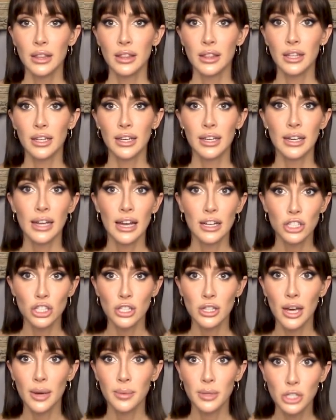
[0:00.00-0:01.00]
the connection
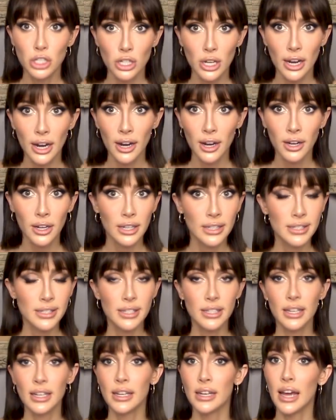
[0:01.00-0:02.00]
that we share is the
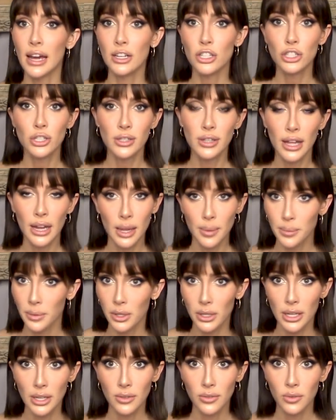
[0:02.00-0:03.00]
connection that I'm
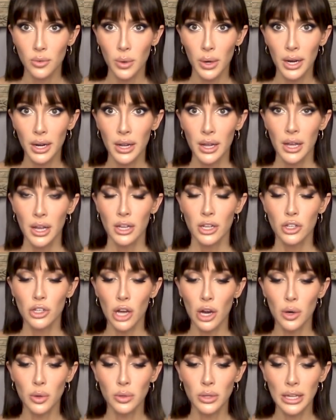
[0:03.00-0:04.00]
looking for. You
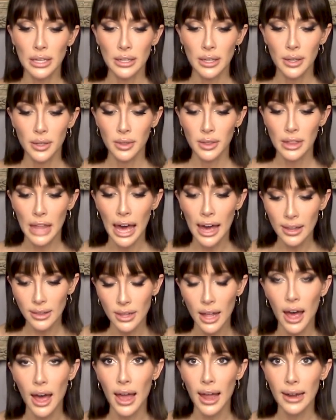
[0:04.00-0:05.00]
know, like that
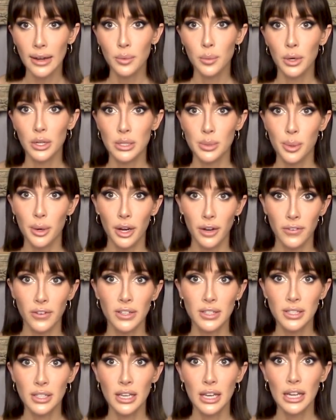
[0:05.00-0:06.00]
line works
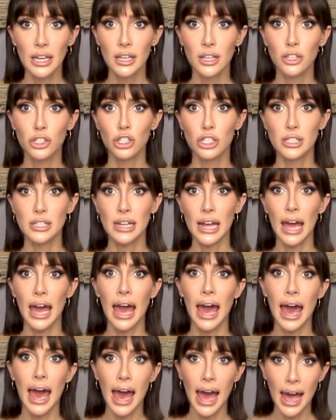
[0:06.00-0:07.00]
perfectly. Just
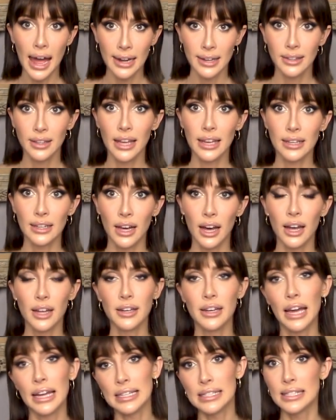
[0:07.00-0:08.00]
add like a
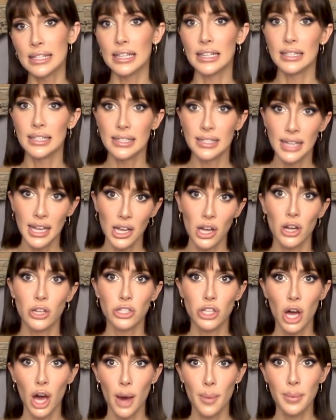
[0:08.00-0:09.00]
nice thing to say on
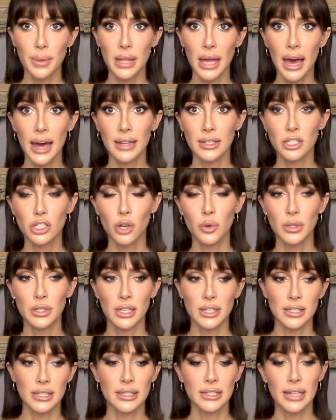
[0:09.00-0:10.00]
top of that so it
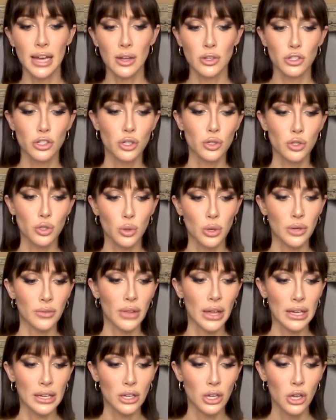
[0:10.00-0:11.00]
doesn't sound so sort of
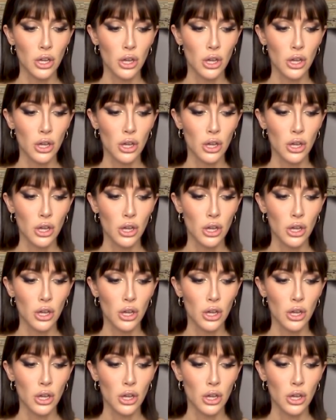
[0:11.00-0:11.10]
like